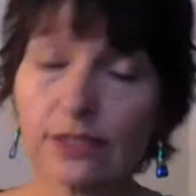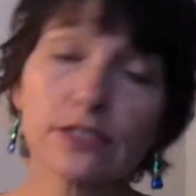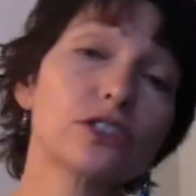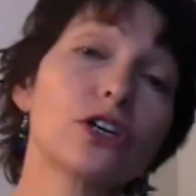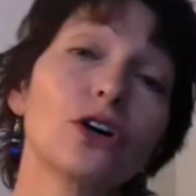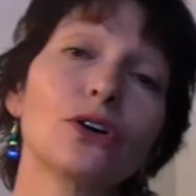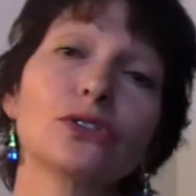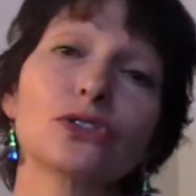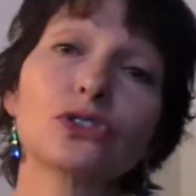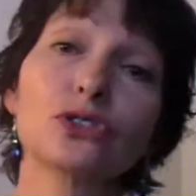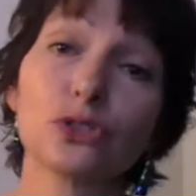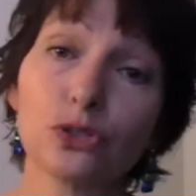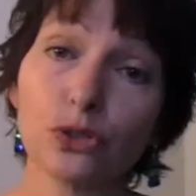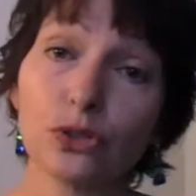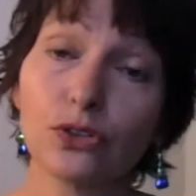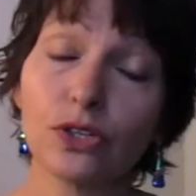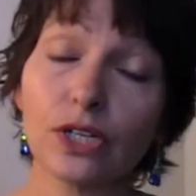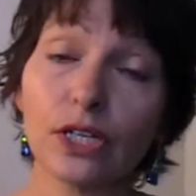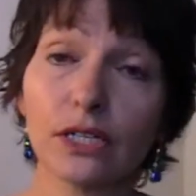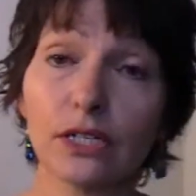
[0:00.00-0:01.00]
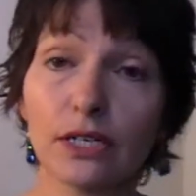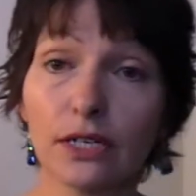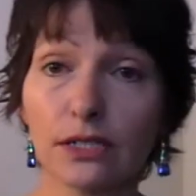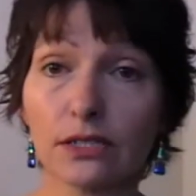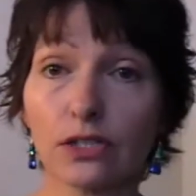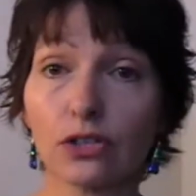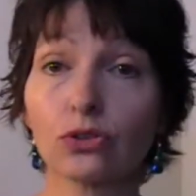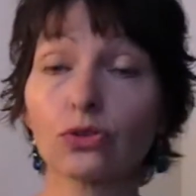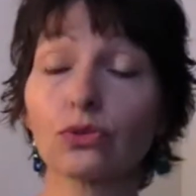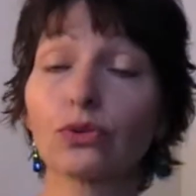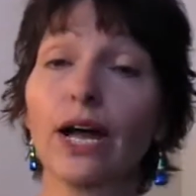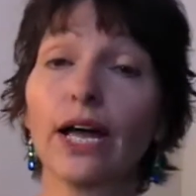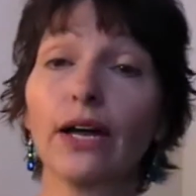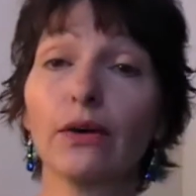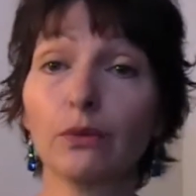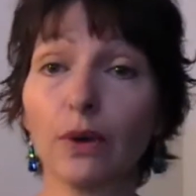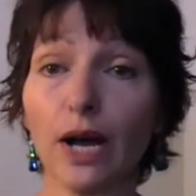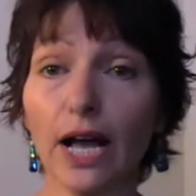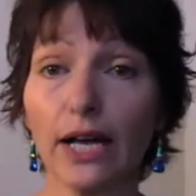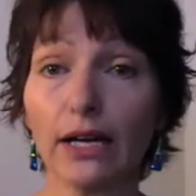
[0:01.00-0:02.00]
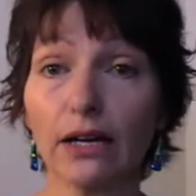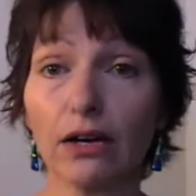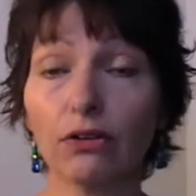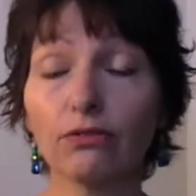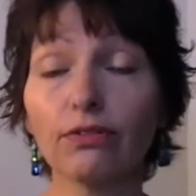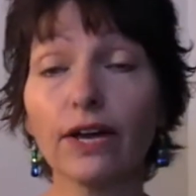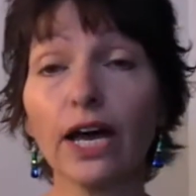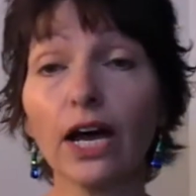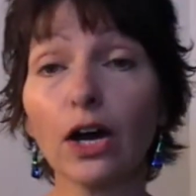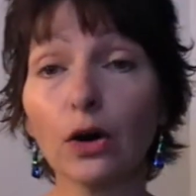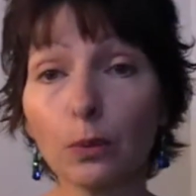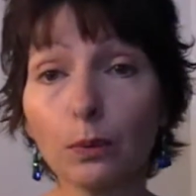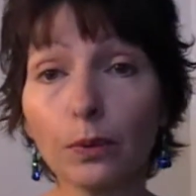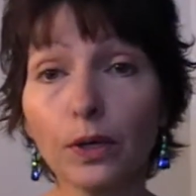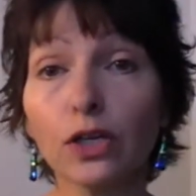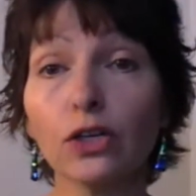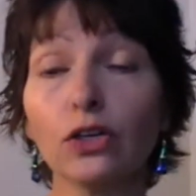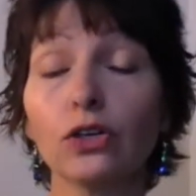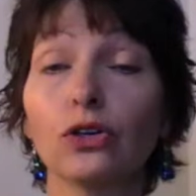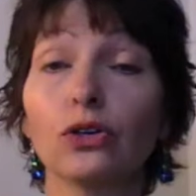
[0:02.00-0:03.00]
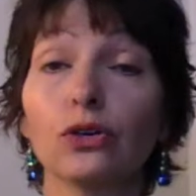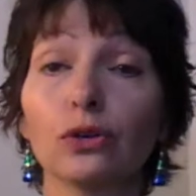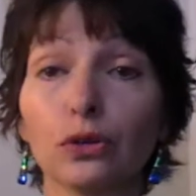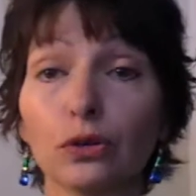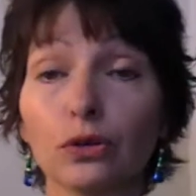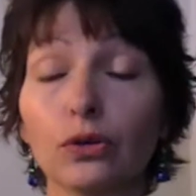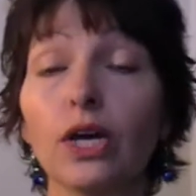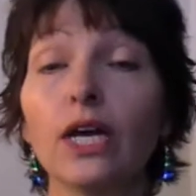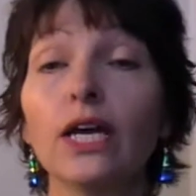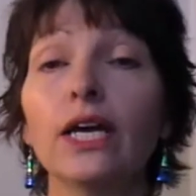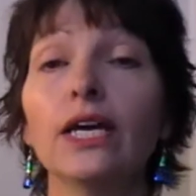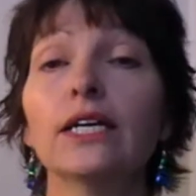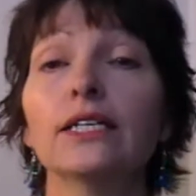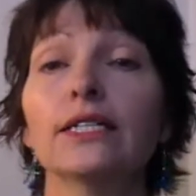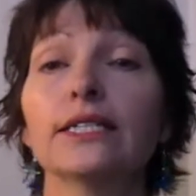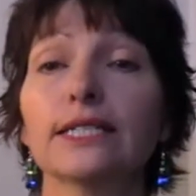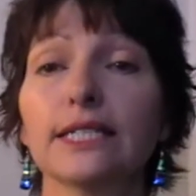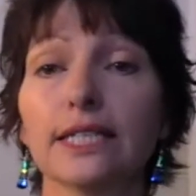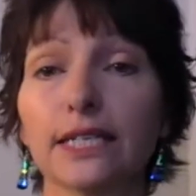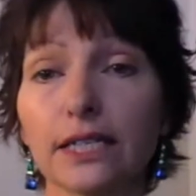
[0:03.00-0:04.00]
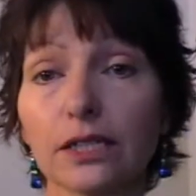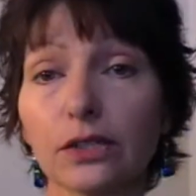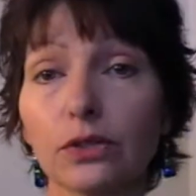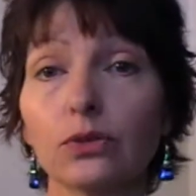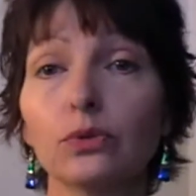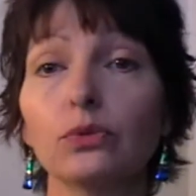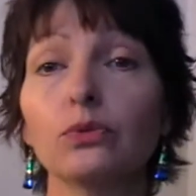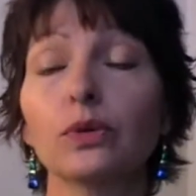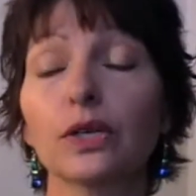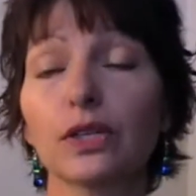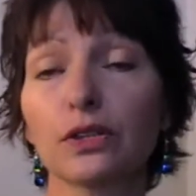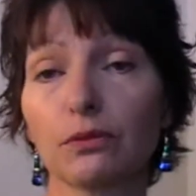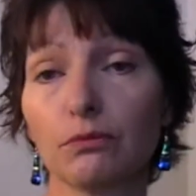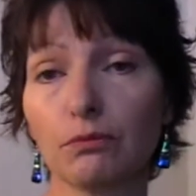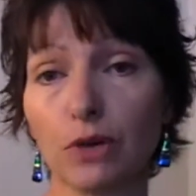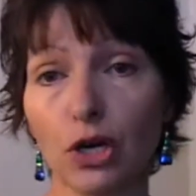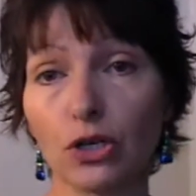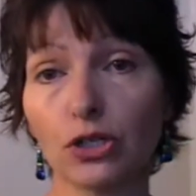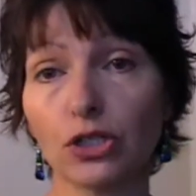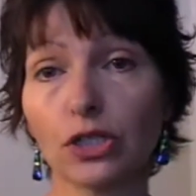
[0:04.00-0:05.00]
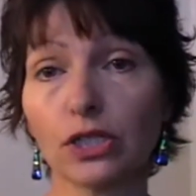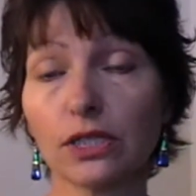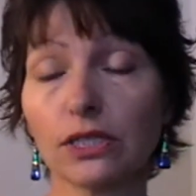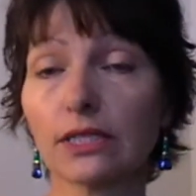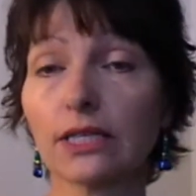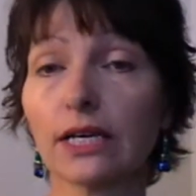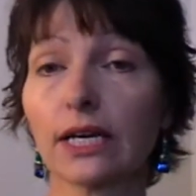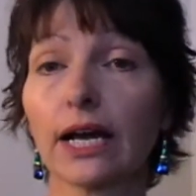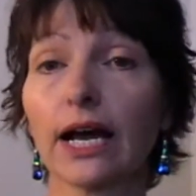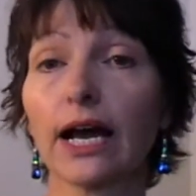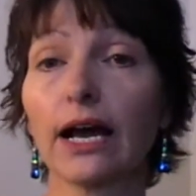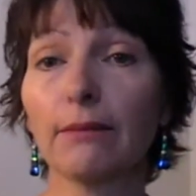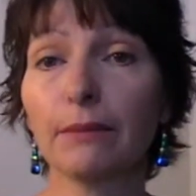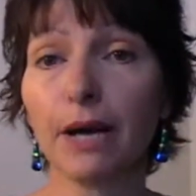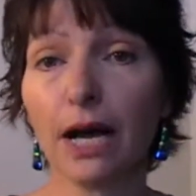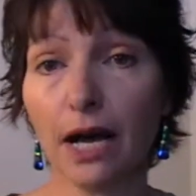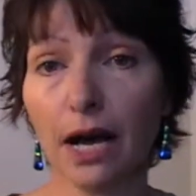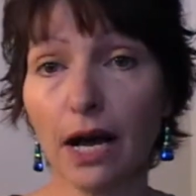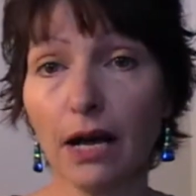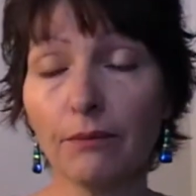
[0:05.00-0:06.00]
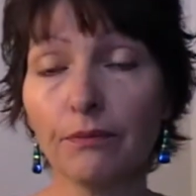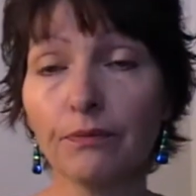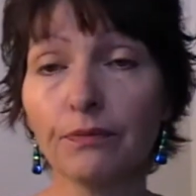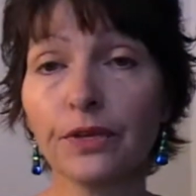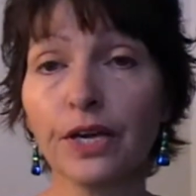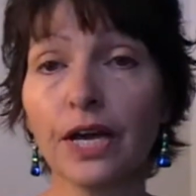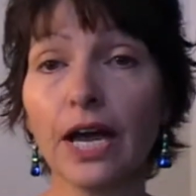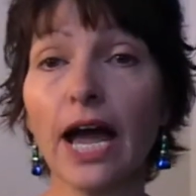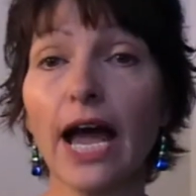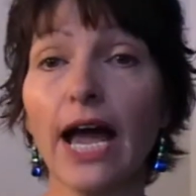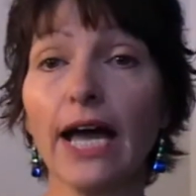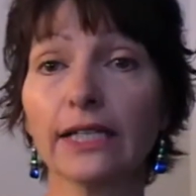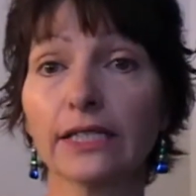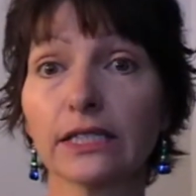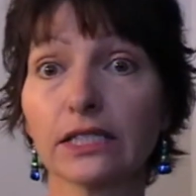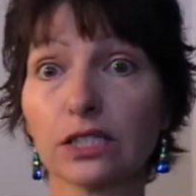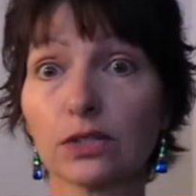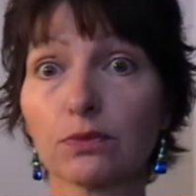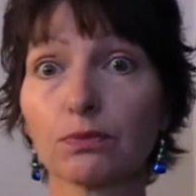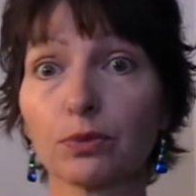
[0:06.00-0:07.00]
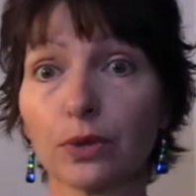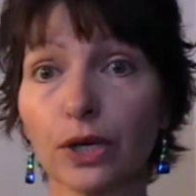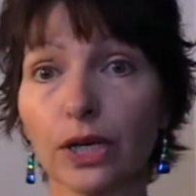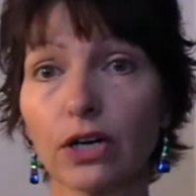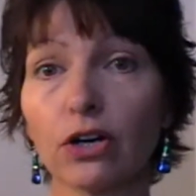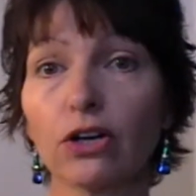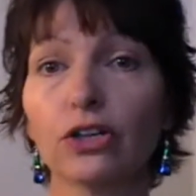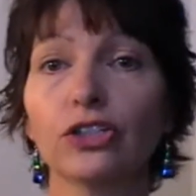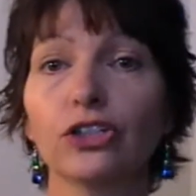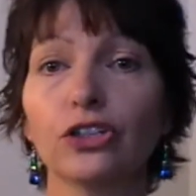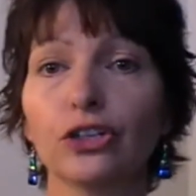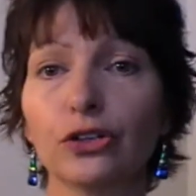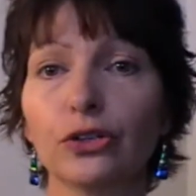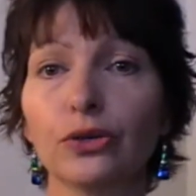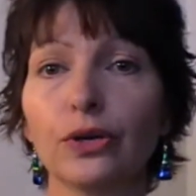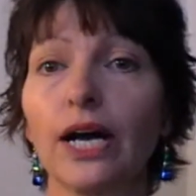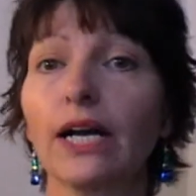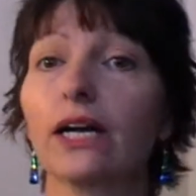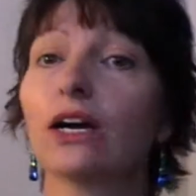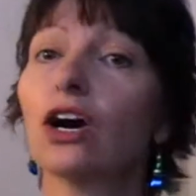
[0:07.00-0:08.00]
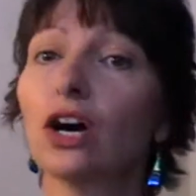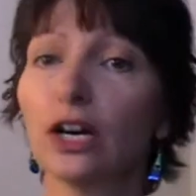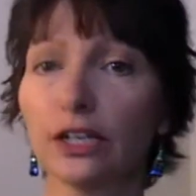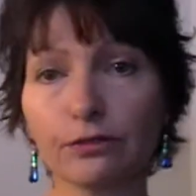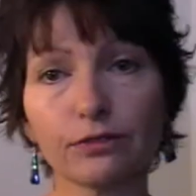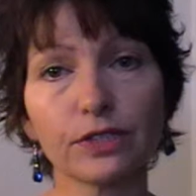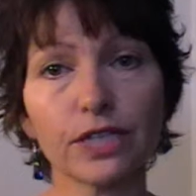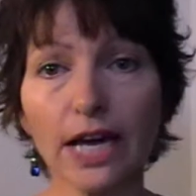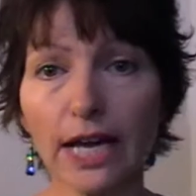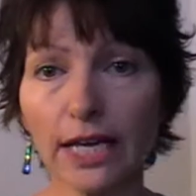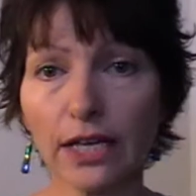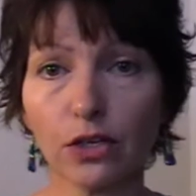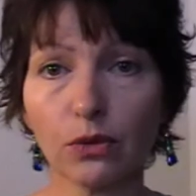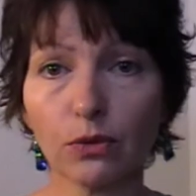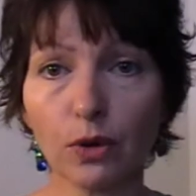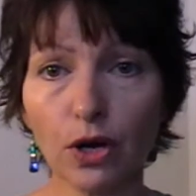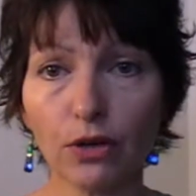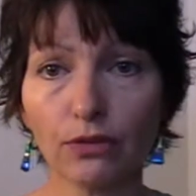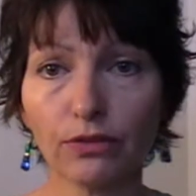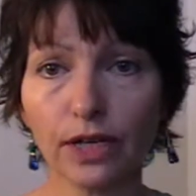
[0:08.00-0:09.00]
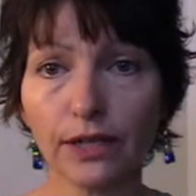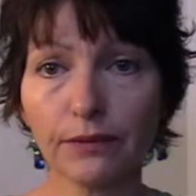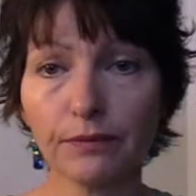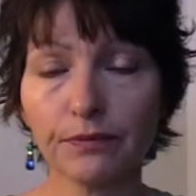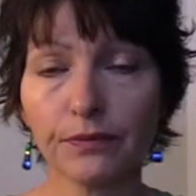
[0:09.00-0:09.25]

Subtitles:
So soothing is a great way of helping you deal with emotions that come up and spring on you and kind of take you over.